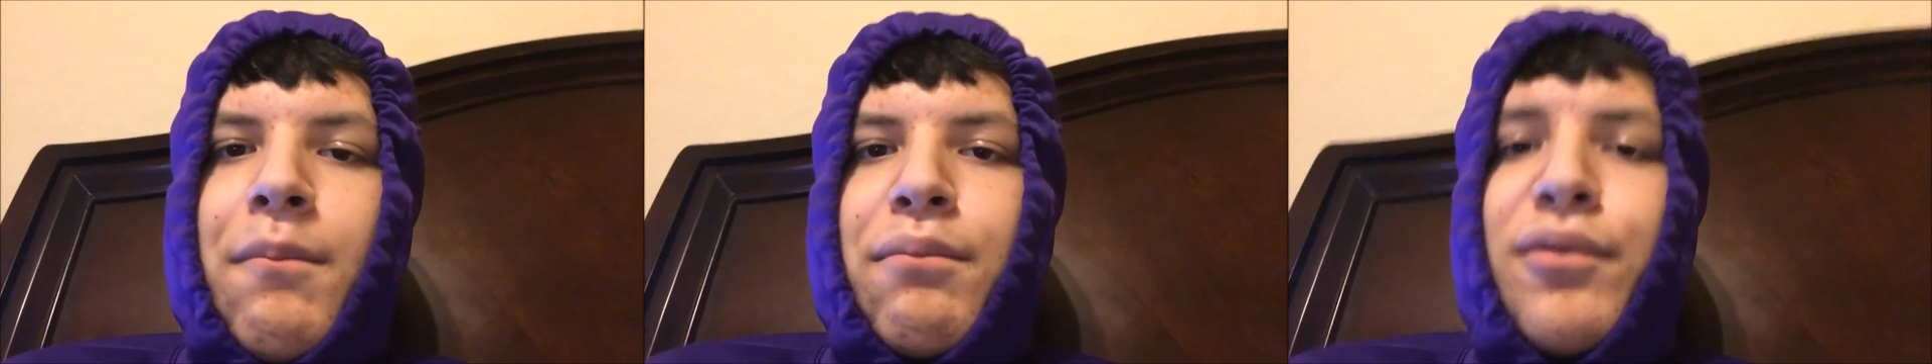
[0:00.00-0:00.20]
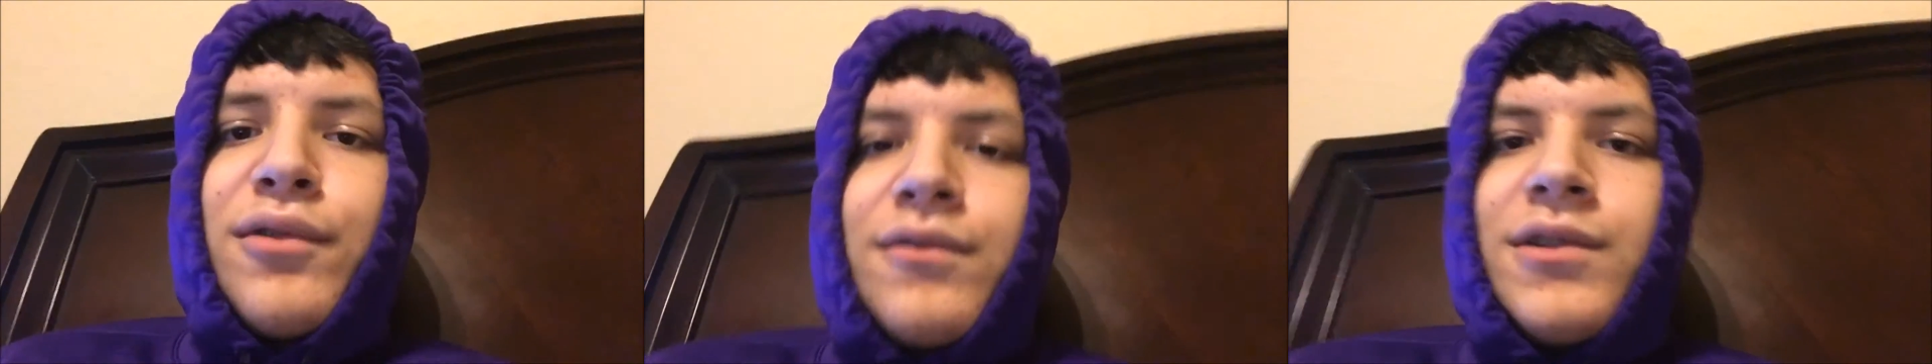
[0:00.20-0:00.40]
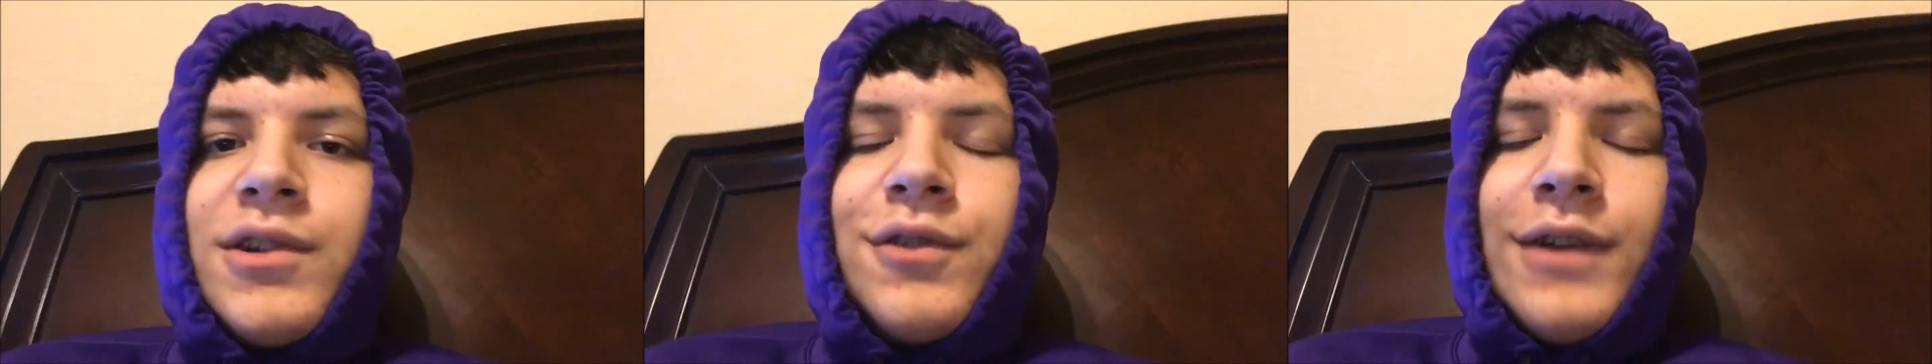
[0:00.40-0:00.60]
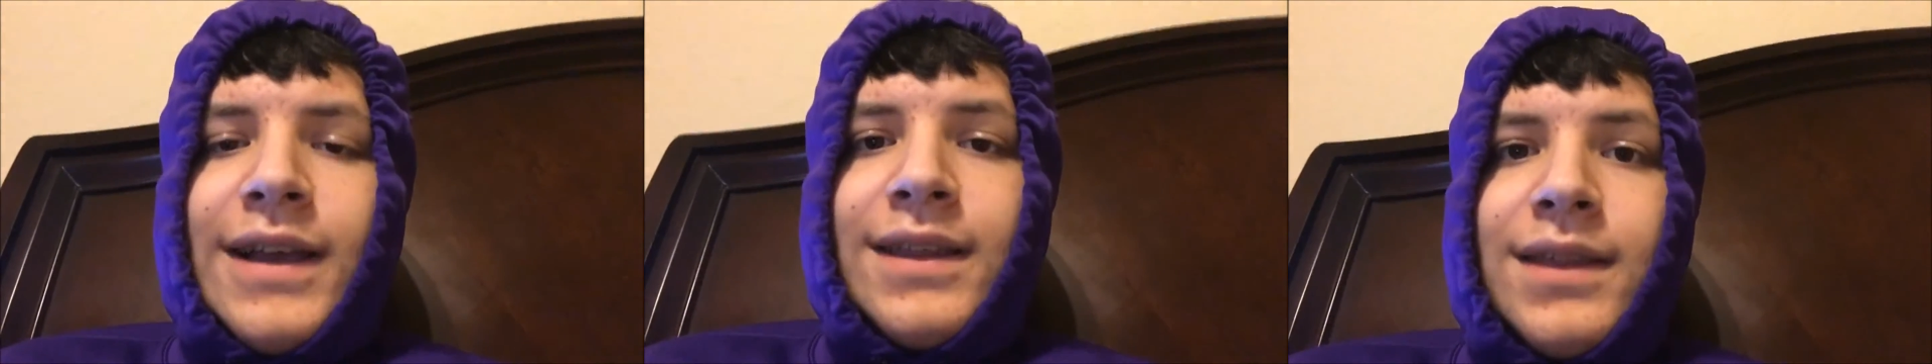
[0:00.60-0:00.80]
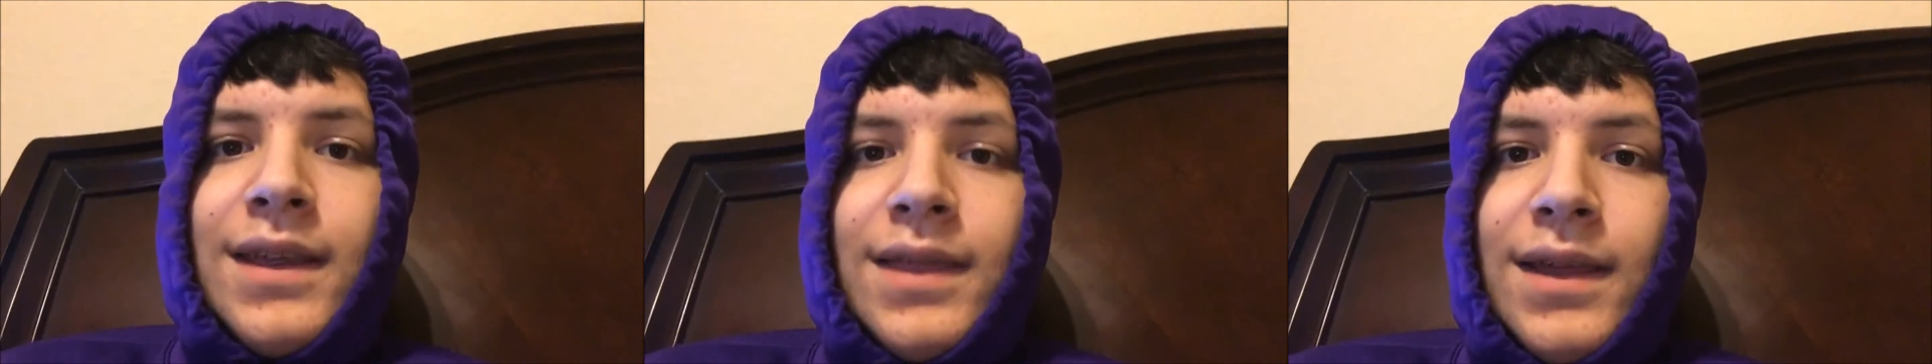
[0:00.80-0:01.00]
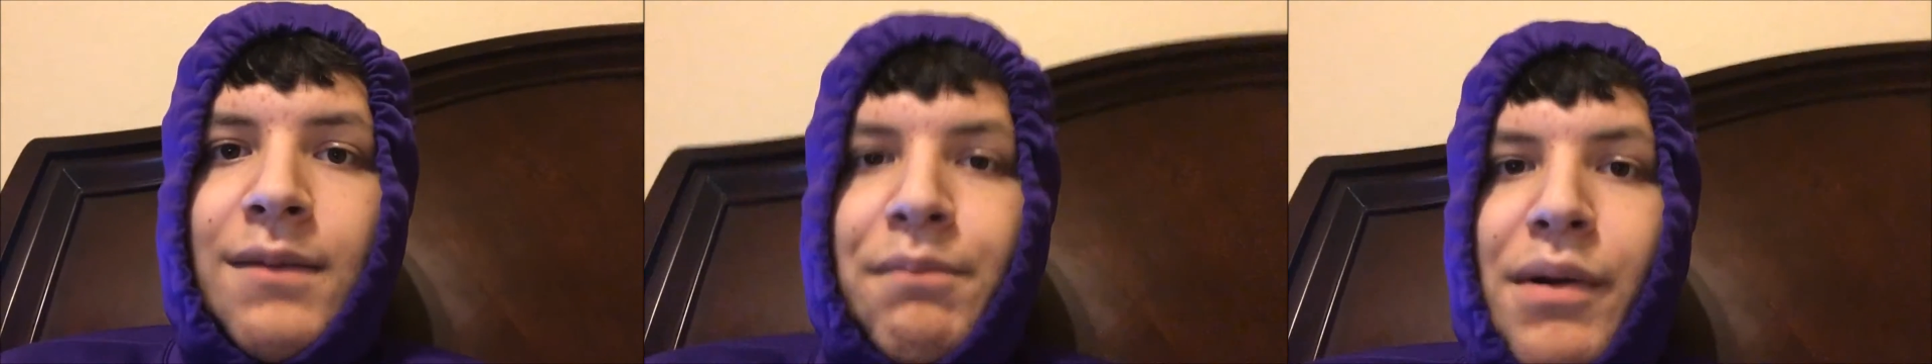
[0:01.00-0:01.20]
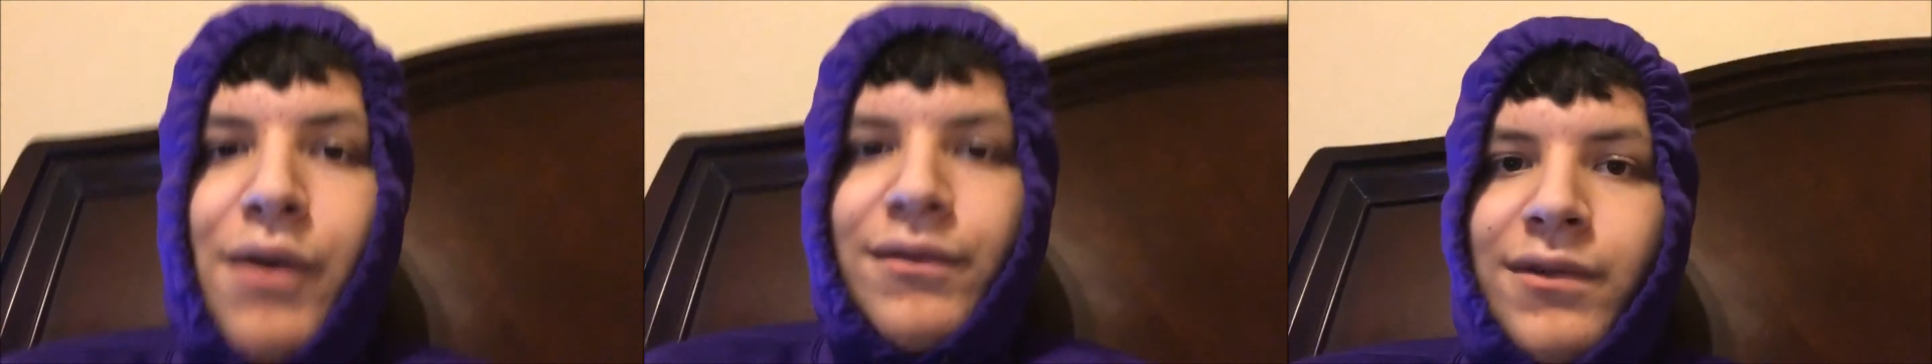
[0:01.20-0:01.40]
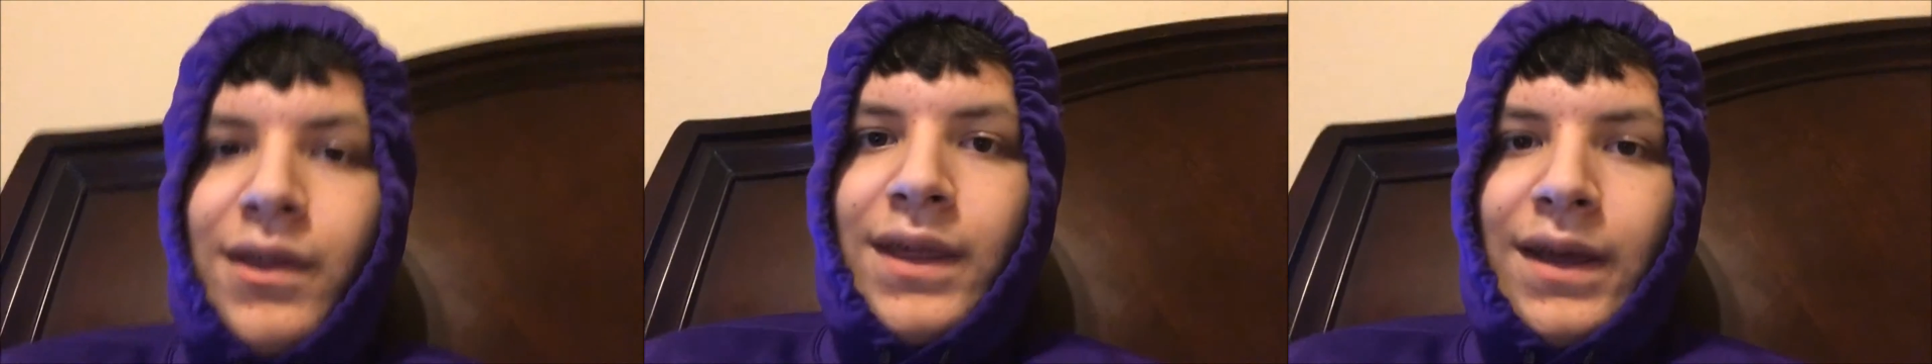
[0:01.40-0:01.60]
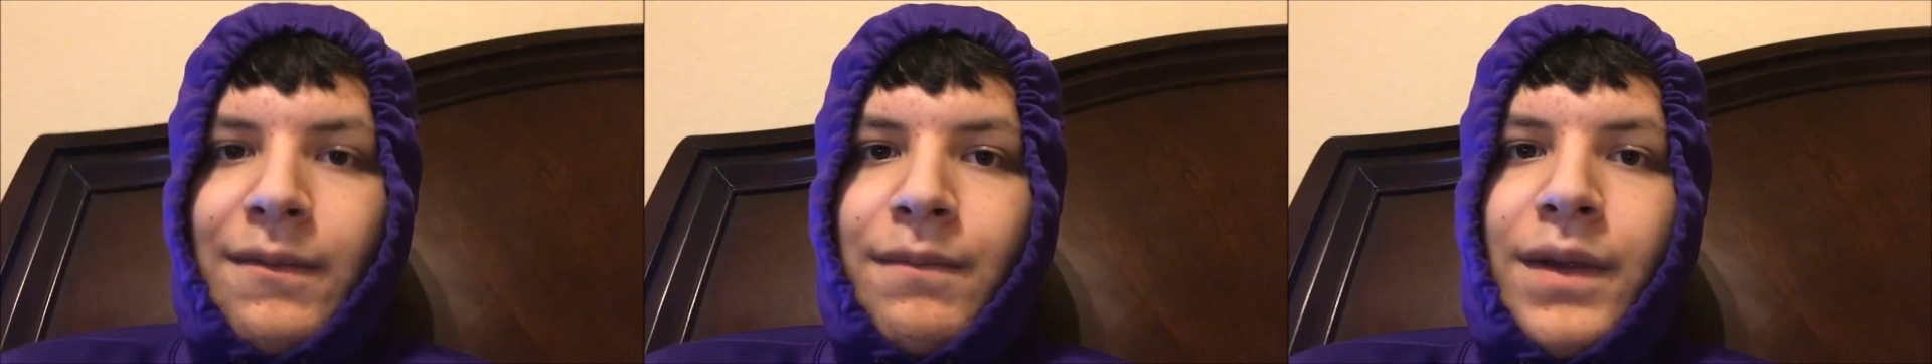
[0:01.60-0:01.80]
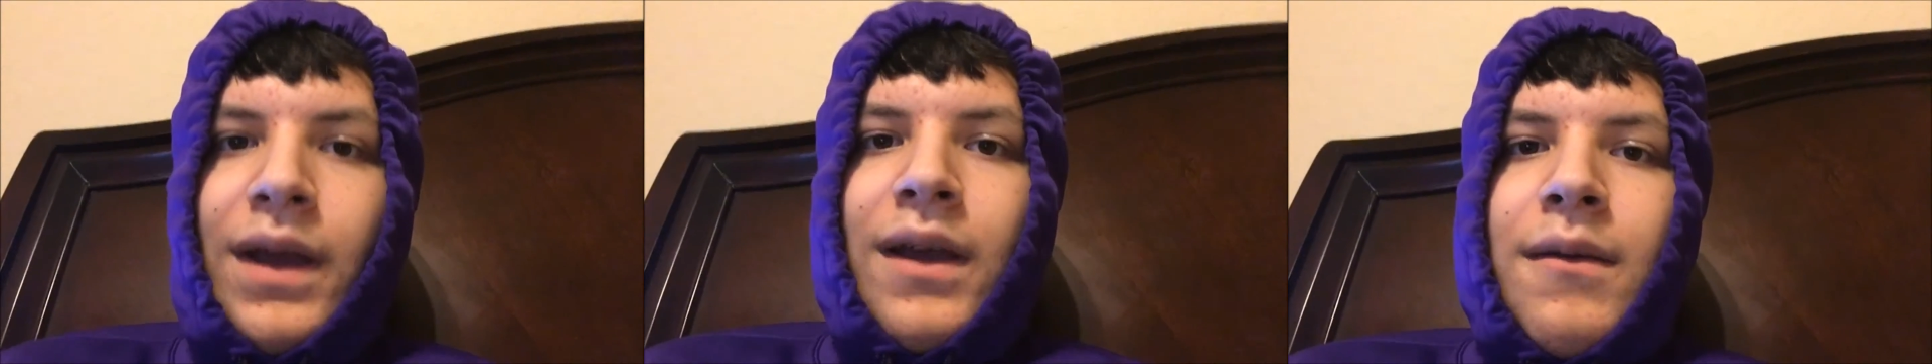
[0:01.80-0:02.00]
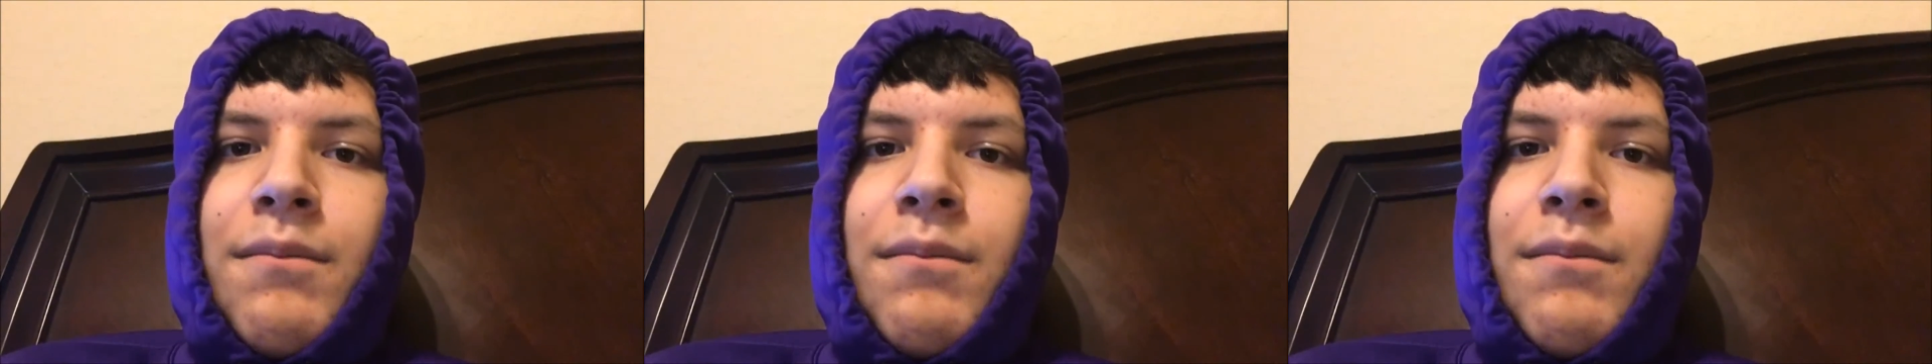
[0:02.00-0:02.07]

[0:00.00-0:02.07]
brute strength than both of them.